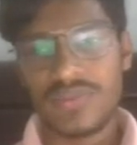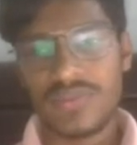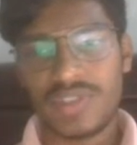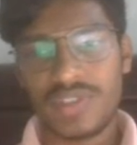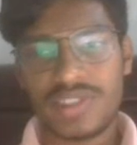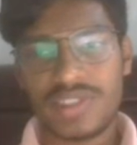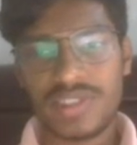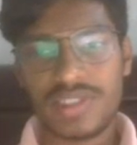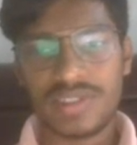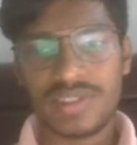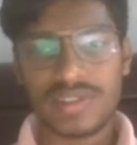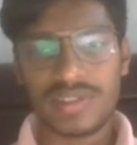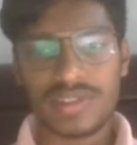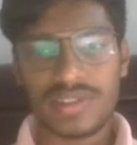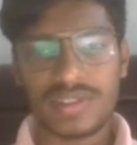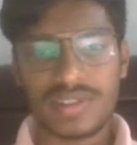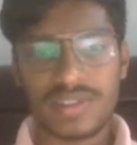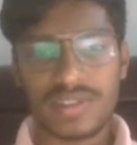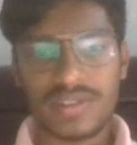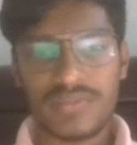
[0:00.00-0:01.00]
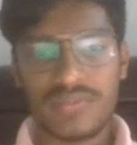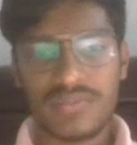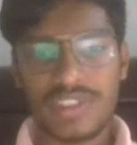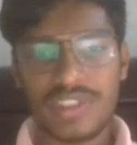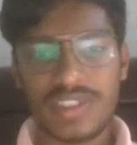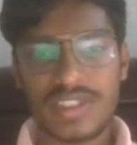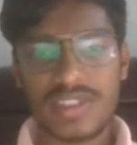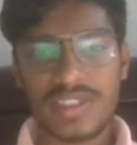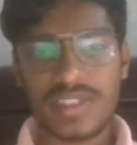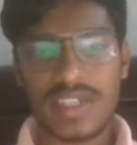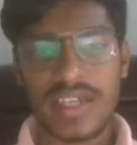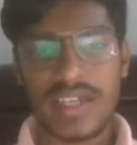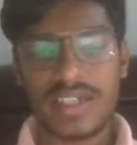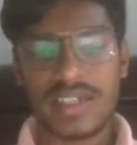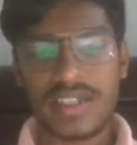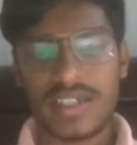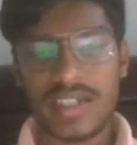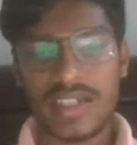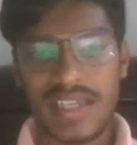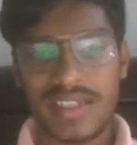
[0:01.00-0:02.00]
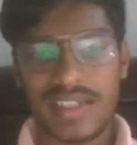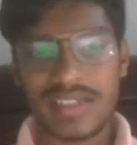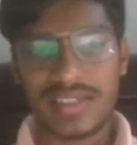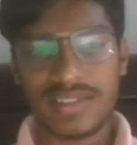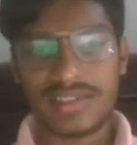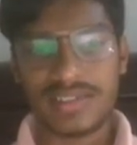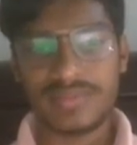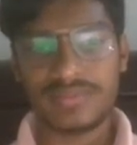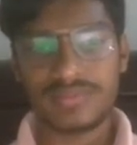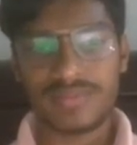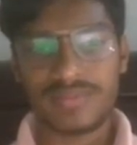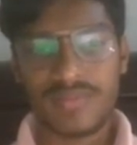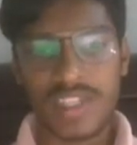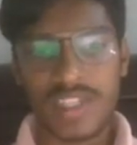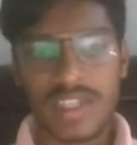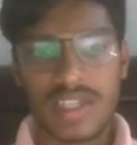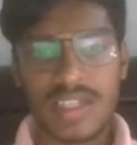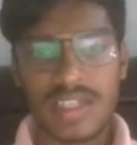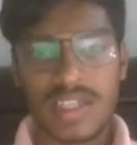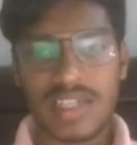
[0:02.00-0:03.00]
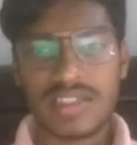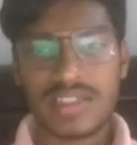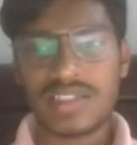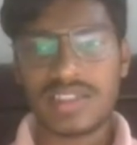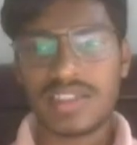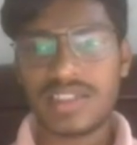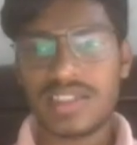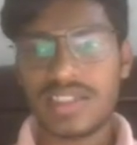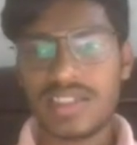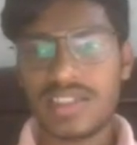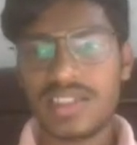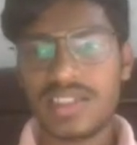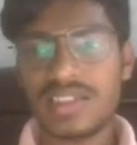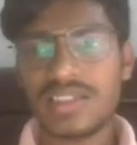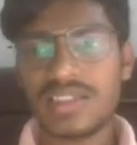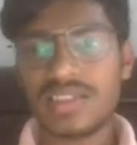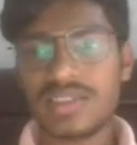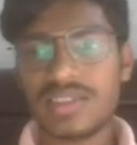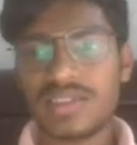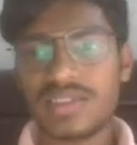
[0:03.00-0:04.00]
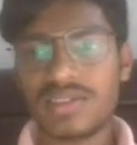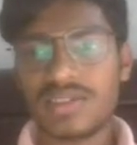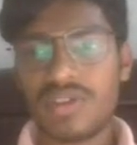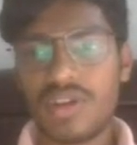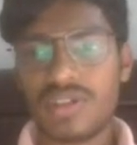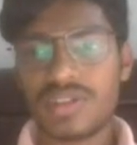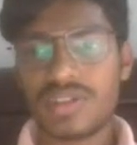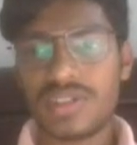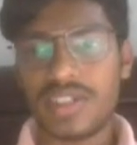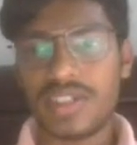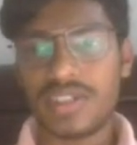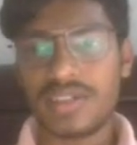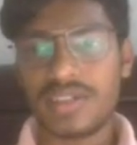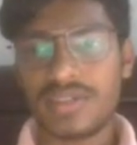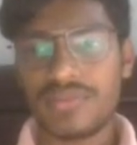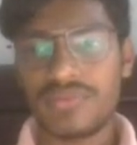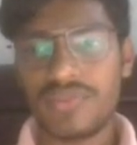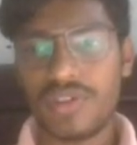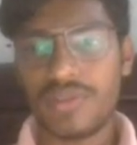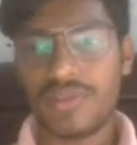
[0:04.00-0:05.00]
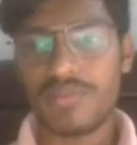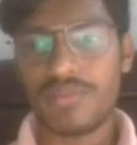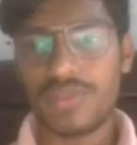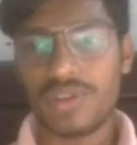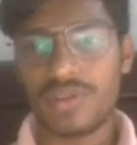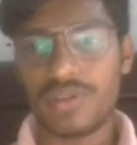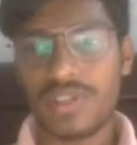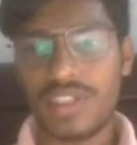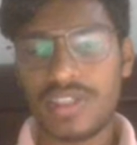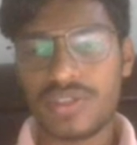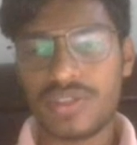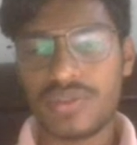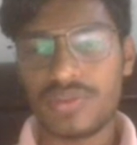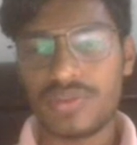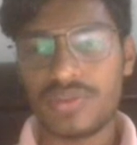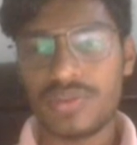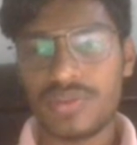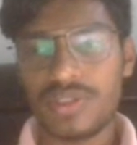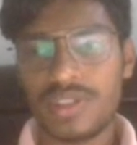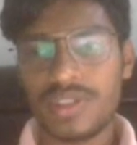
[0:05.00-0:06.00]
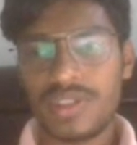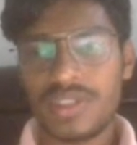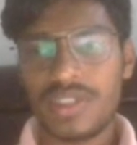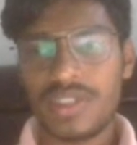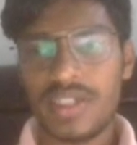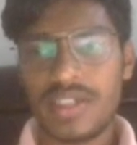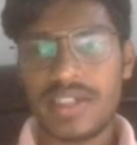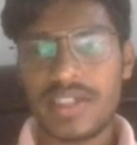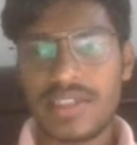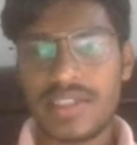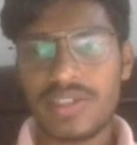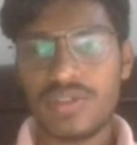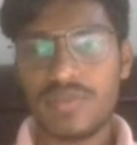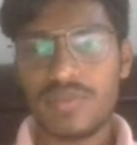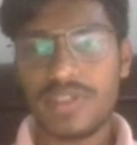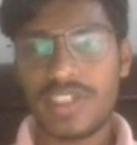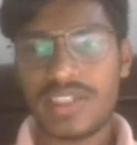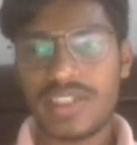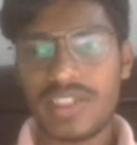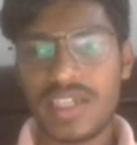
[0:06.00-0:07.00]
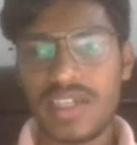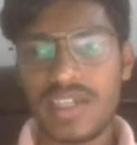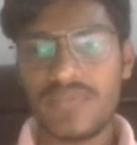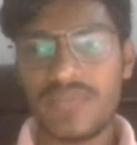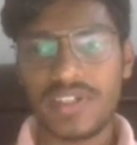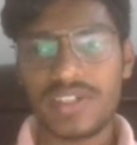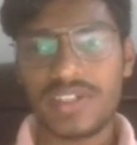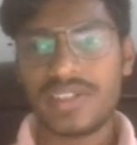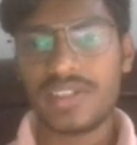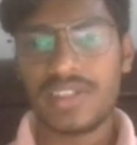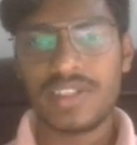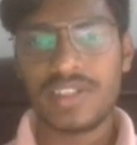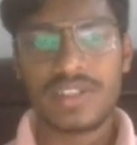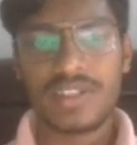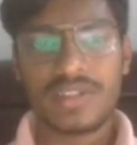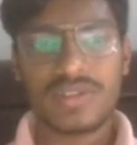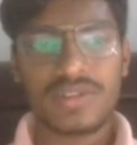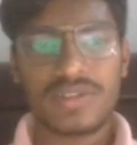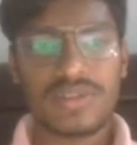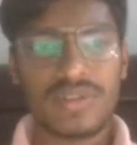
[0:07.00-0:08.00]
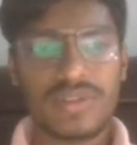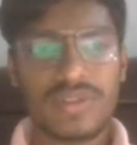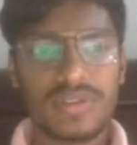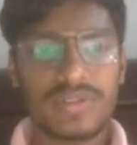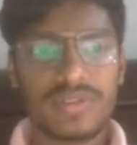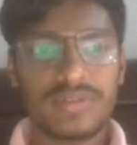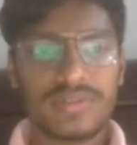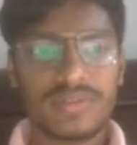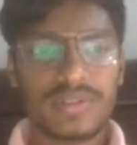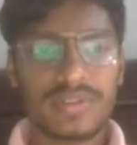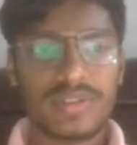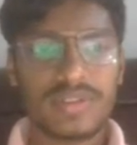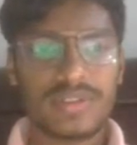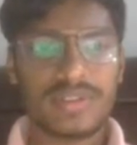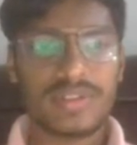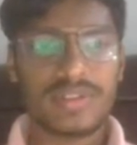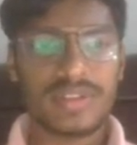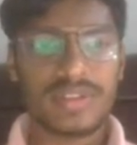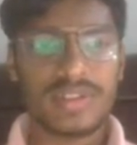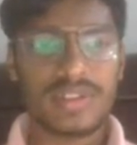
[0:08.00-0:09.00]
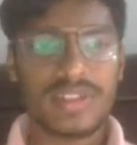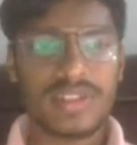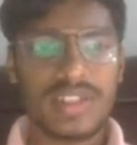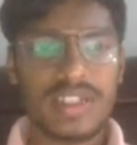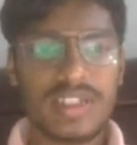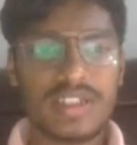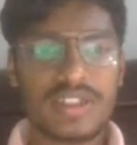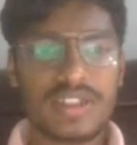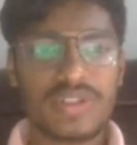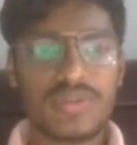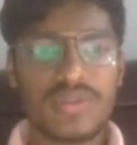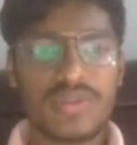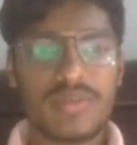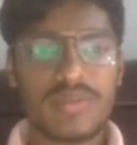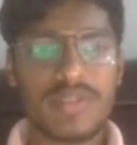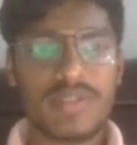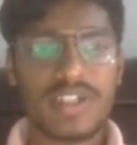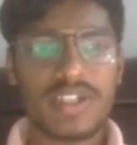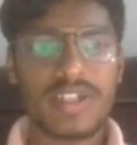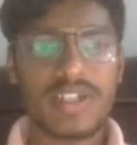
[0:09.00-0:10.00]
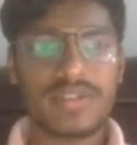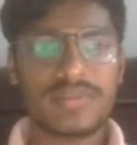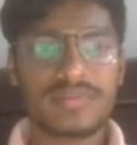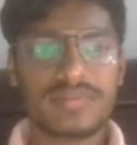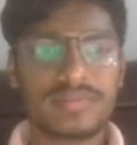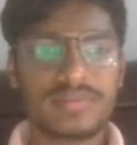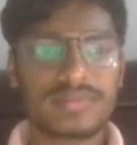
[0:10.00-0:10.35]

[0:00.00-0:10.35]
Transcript: which is right, like the GCD is constant for these two. Let's assume it is alpha. So these two number